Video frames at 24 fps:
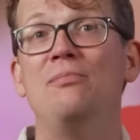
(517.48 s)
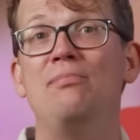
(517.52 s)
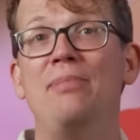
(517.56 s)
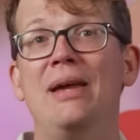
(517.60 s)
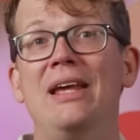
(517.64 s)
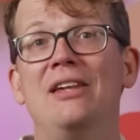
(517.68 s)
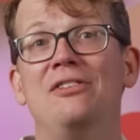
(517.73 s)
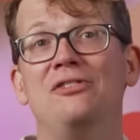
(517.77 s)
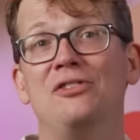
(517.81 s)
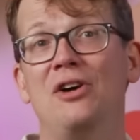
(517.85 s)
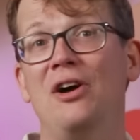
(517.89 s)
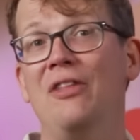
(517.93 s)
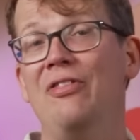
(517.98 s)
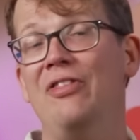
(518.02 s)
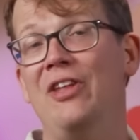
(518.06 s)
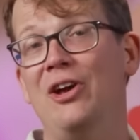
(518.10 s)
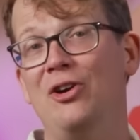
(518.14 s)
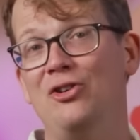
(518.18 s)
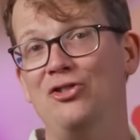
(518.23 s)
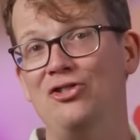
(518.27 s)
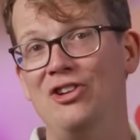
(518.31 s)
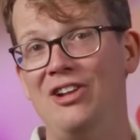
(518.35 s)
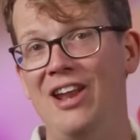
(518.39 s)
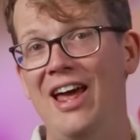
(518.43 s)
based on
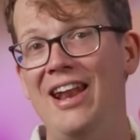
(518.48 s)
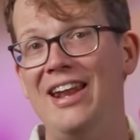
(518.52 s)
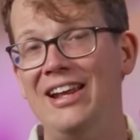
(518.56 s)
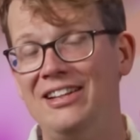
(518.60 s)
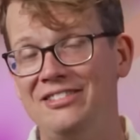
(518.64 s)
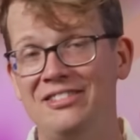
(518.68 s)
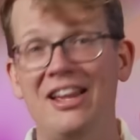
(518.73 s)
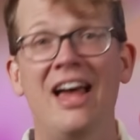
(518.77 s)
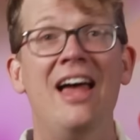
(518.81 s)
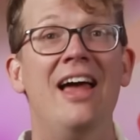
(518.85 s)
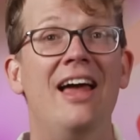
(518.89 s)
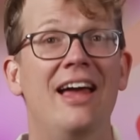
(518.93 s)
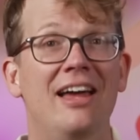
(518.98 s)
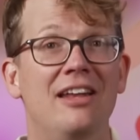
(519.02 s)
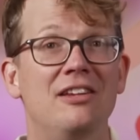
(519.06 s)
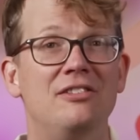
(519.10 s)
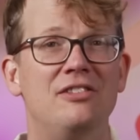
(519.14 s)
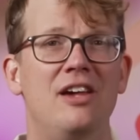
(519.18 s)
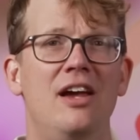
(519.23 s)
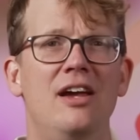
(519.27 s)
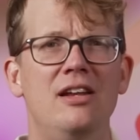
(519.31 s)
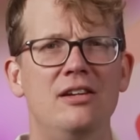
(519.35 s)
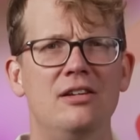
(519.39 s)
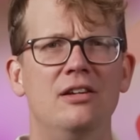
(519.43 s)
their genetics, and
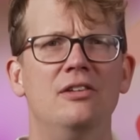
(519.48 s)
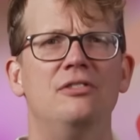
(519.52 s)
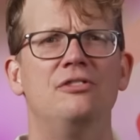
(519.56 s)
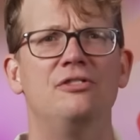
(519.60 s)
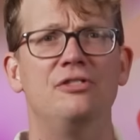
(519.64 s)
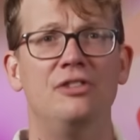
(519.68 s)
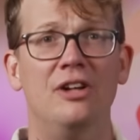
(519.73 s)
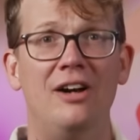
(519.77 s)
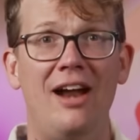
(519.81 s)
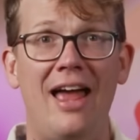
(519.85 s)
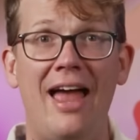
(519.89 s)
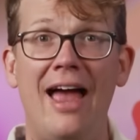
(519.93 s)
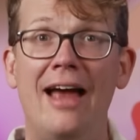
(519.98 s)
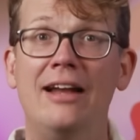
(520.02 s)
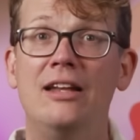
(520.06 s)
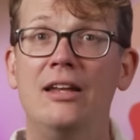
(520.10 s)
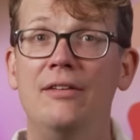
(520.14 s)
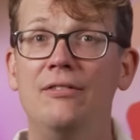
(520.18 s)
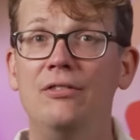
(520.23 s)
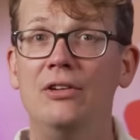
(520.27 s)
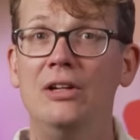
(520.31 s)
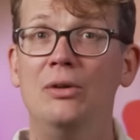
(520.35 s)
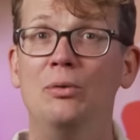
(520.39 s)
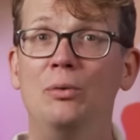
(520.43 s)
scientists are
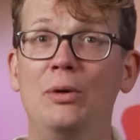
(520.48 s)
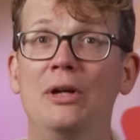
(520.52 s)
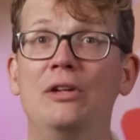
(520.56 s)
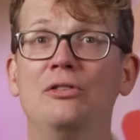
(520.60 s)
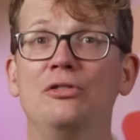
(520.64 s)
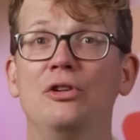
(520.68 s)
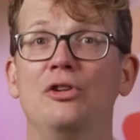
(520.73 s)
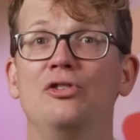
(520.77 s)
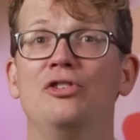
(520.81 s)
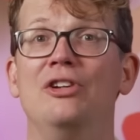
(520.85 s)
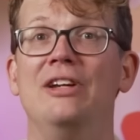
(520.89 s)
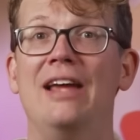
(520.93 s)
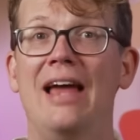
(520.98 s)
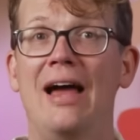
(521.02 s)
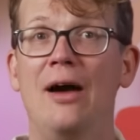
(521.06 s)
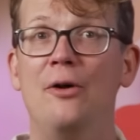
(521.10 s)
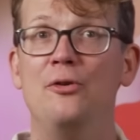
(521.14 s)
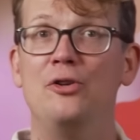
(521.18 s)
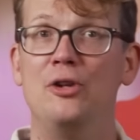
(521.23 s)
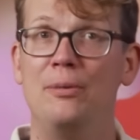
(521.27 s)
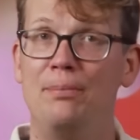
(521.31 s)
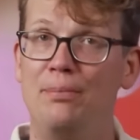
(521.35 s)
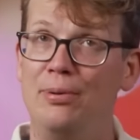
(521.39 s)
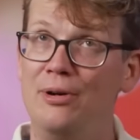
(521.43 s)
actively researching how
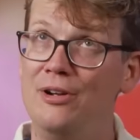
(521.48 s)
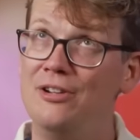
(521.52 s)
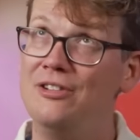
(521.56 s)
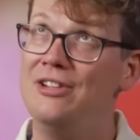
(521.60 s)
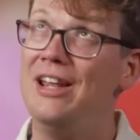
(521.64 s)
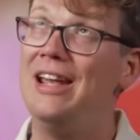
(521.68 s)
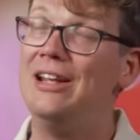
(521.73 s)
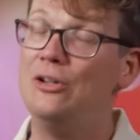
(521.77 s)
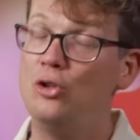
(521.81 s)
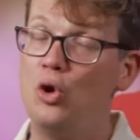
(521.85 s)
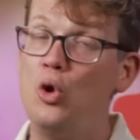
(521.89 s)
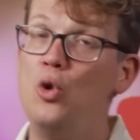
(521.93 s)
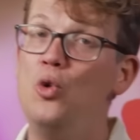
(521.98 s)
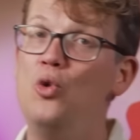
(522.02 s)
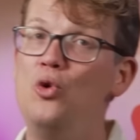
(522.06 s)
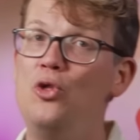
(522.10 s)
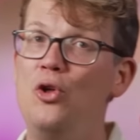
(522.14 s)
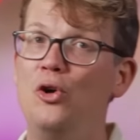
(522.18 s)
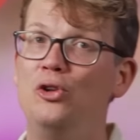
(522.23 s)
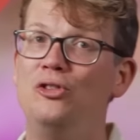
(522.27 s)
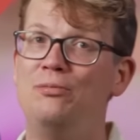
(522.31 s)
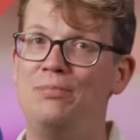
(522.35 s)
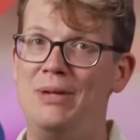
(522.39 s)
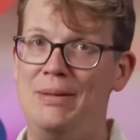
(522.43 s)
to predict who
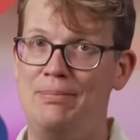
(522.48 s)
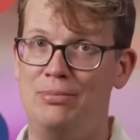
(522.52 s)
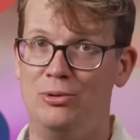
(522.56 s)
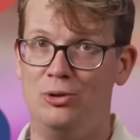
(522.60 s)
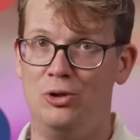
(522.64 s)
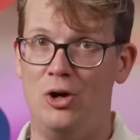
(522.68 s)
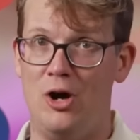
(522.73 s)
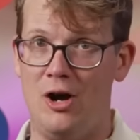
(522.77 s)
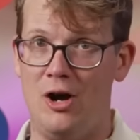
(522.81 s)
those people